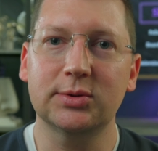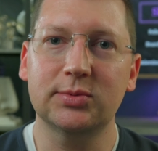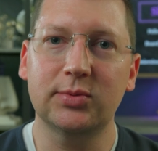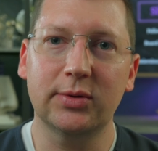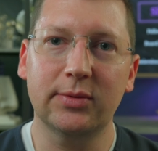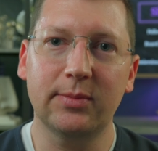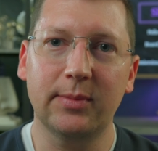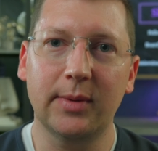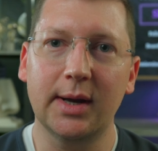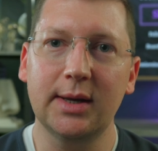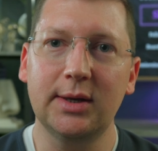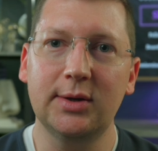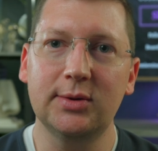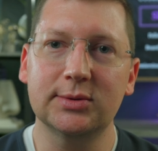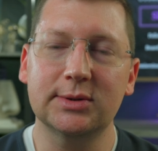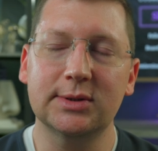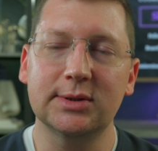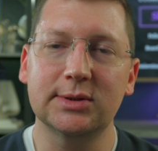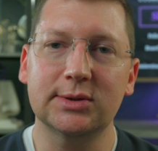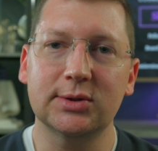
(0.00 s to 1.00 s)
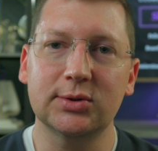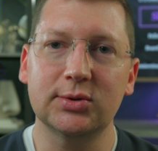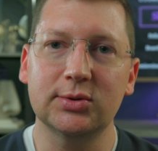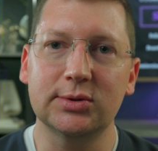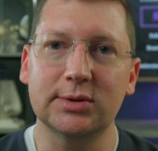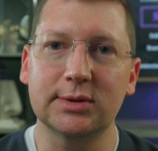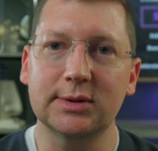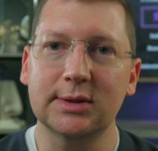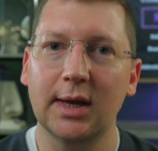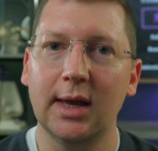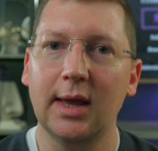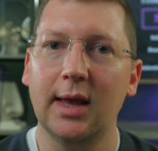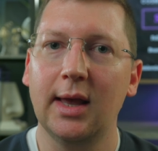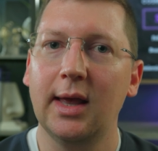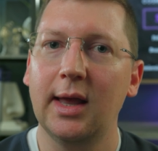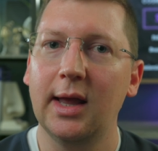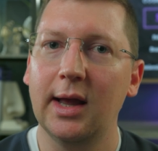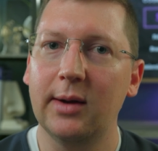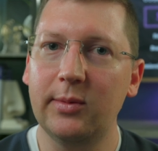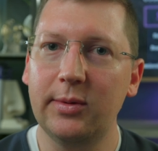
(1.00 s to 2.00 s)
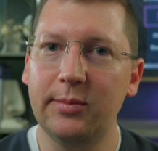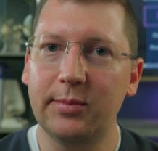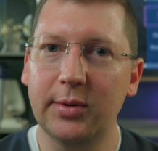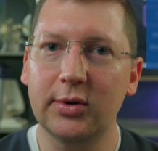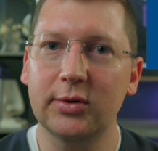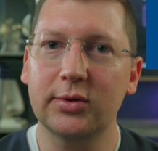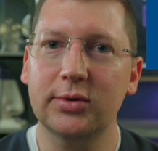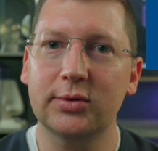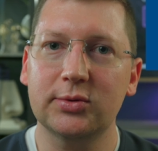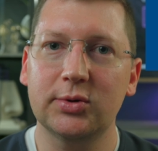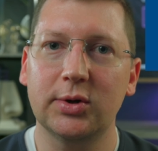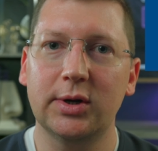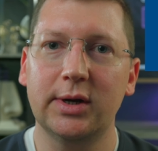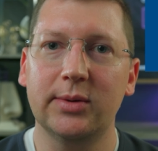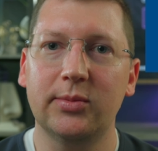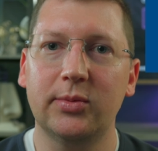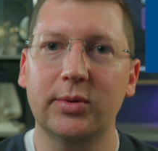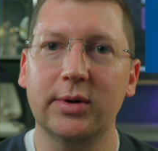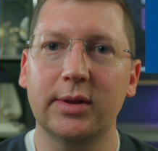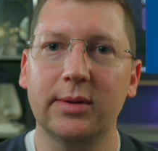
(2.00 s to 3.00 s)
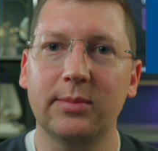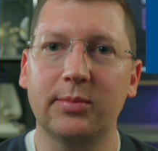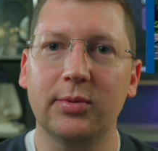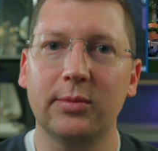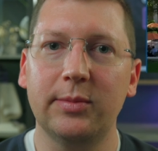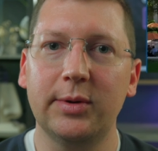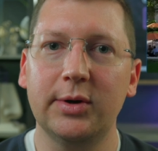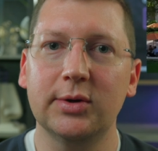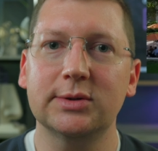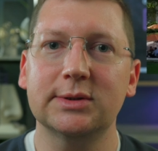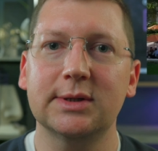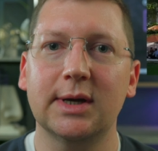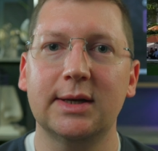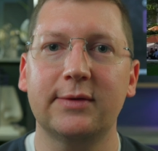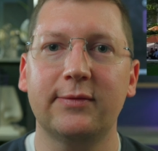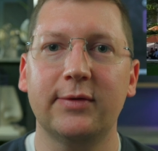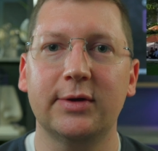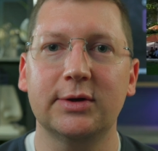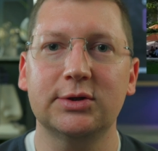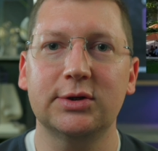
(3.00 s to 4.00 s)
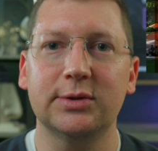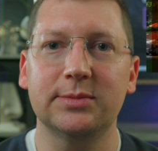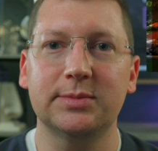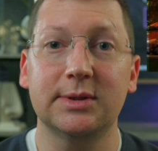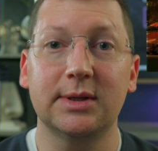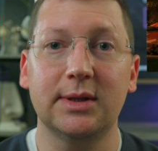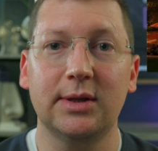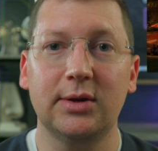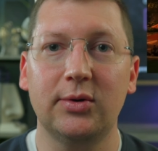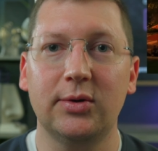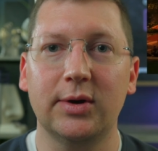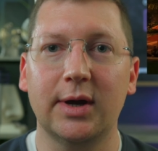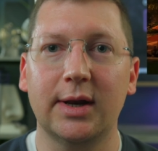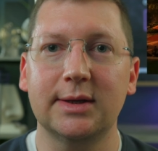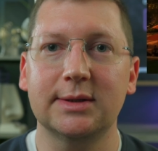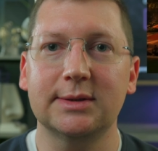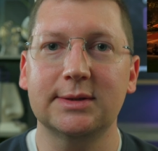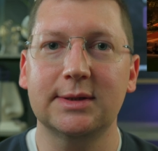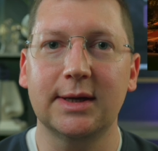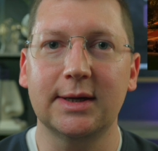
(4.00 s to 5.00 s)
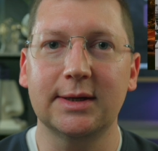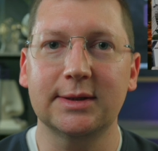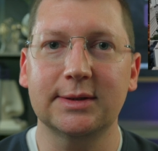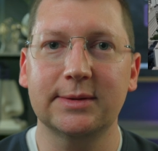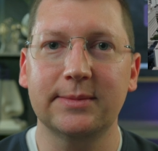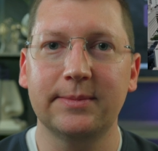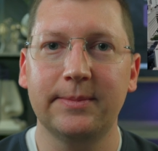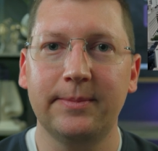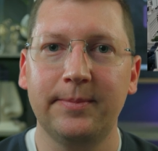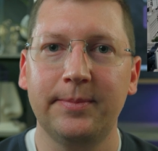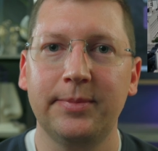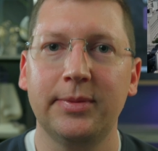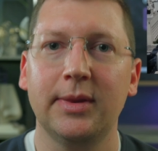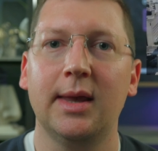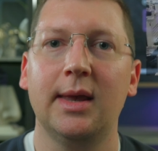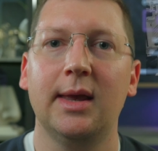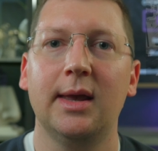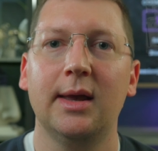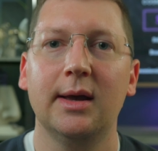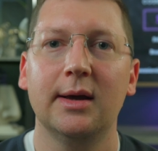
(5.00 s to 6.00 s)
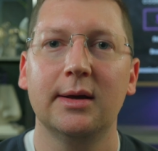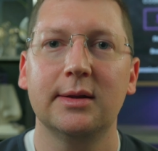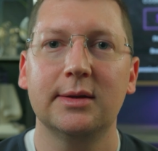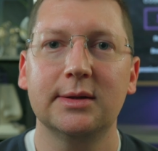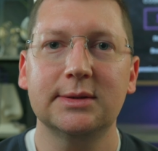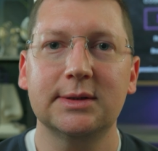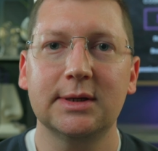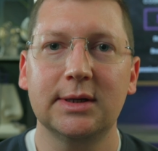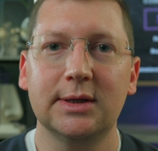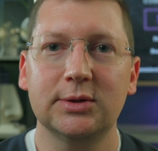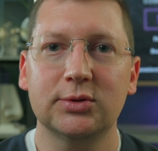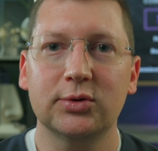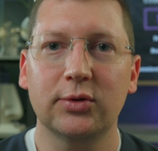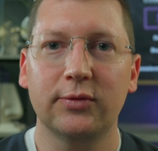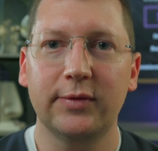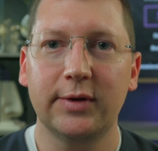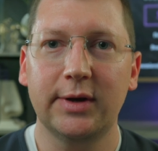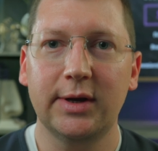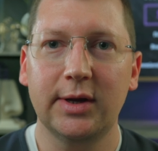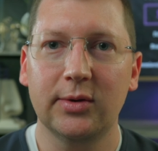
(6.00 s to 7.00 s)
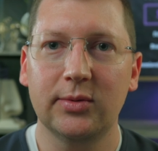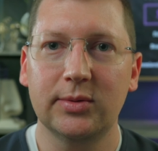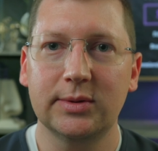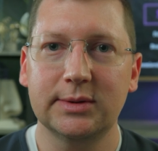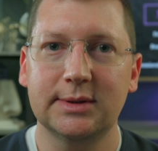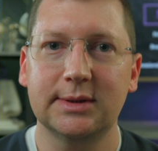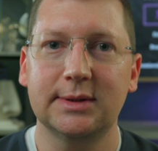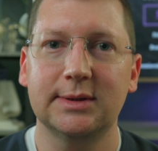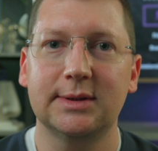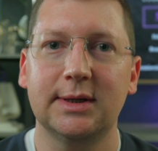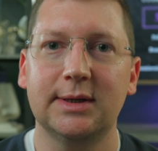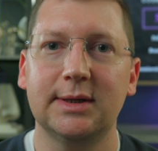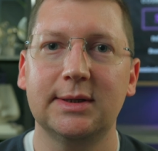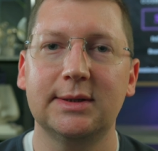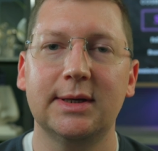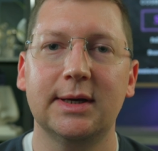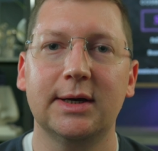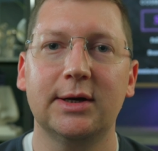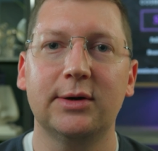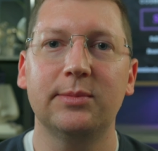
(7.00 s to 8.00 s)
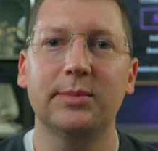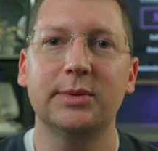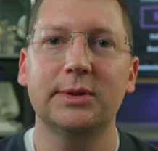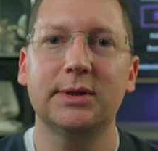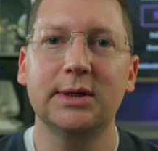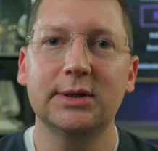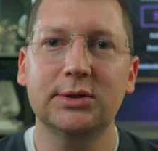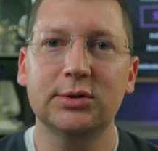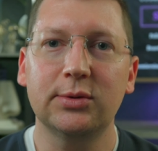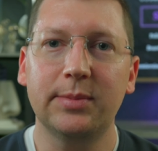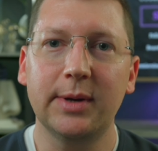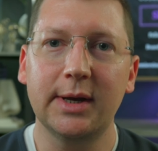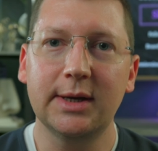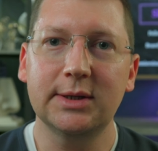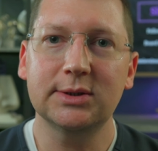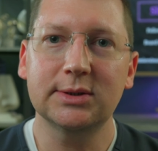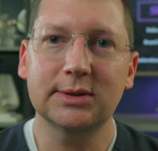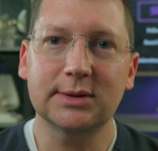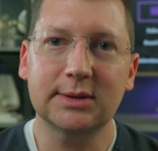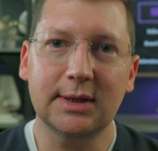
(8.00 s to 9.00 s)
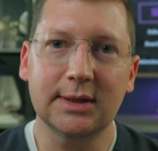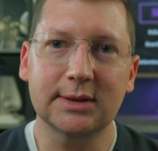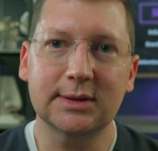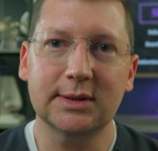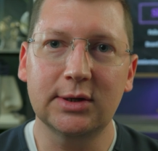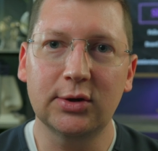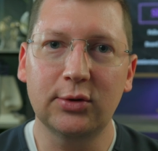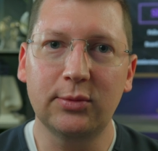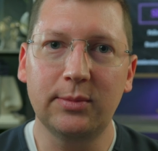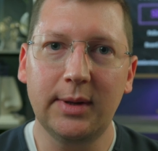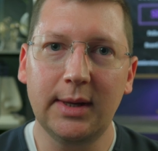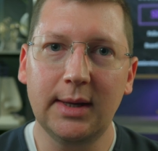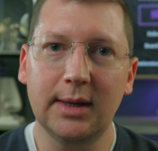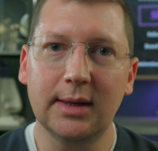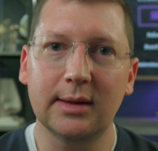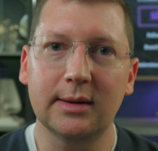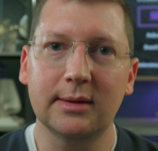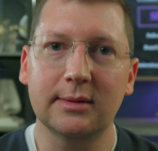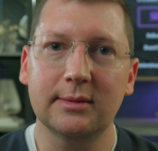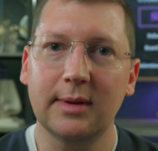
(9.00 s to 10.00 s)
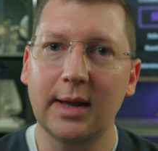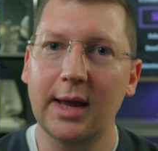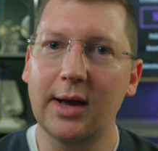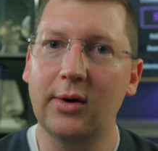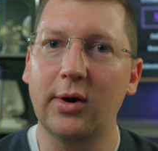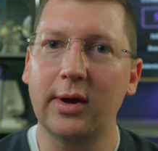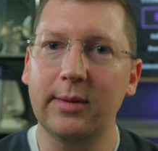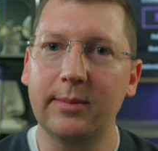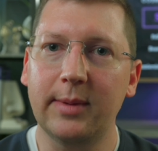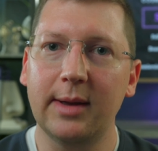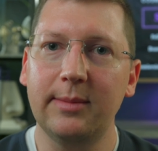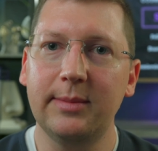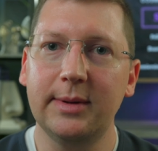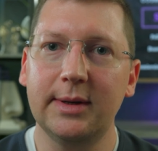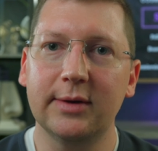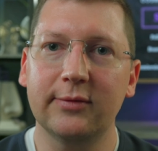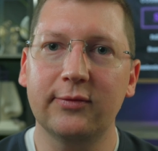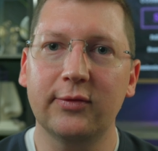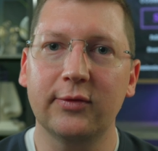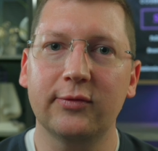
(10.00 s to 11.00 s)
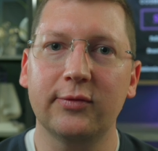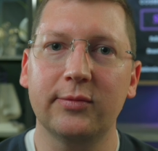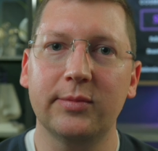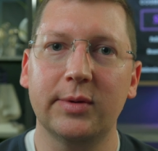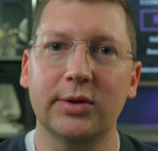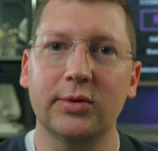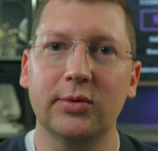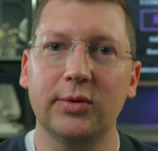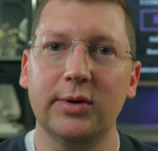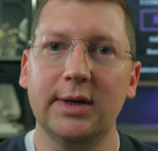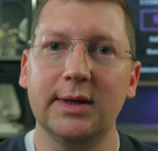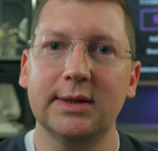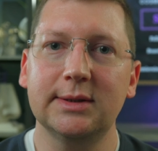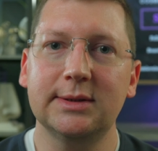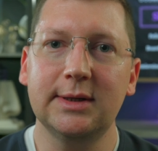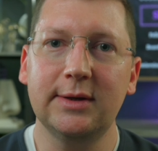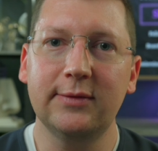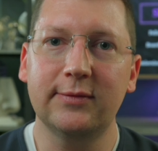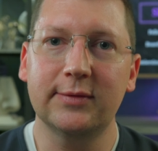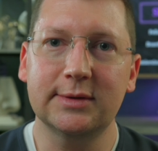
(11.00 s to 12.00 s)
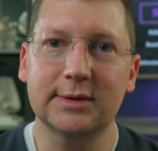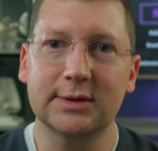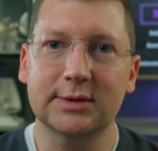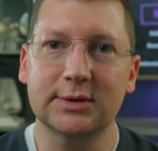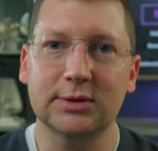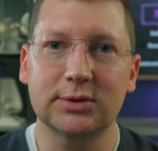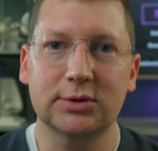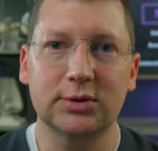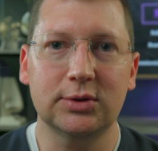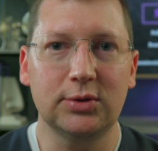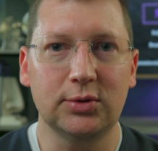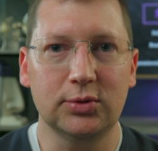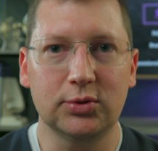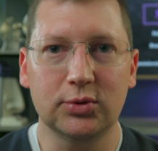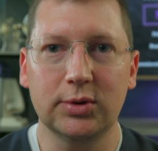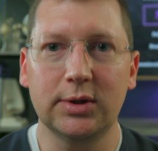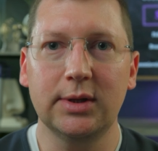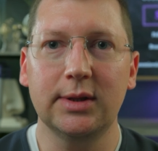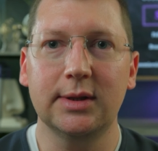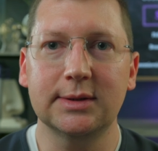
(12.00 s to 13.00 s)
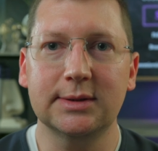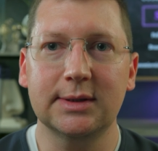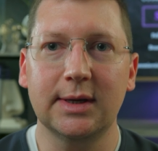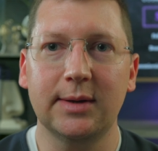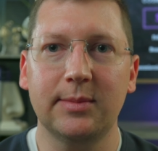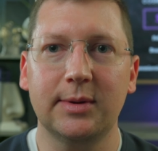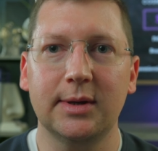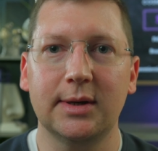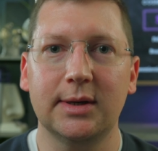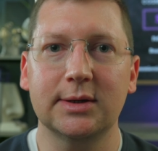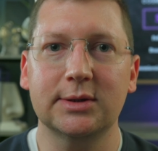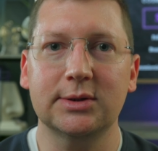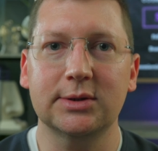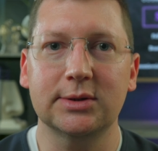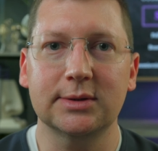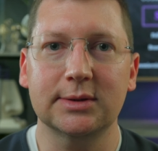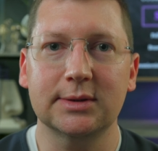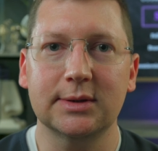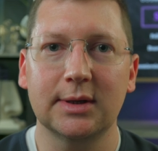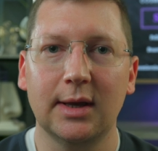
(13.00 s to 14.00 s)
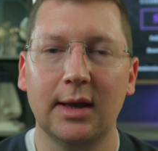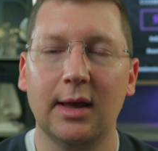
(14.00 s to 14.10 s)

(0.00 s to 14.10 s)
with my Houston surgeons, and we both trained at one of the premier sinus fellowships in the United States. This intro video is intended to help potential patients get to know me and how I might be different from other ENT physicians who treat the same conditions.